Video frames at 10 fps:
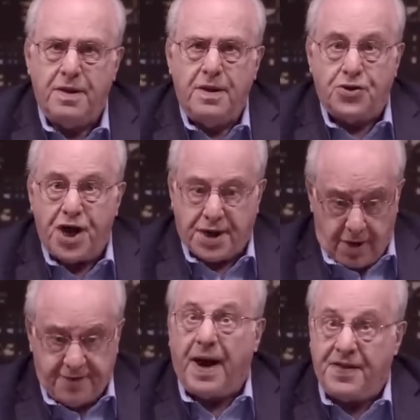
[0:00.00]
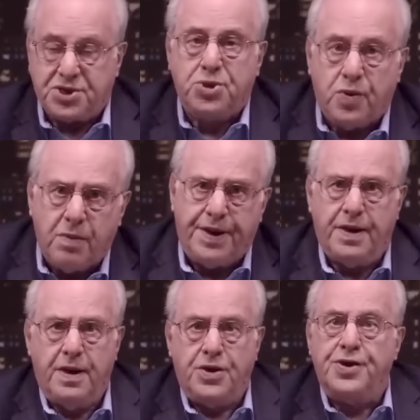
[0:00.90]
You're not loved, by this, you will be.
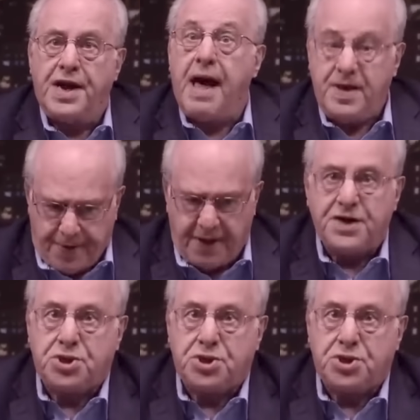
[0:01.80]
You're not happy, by this,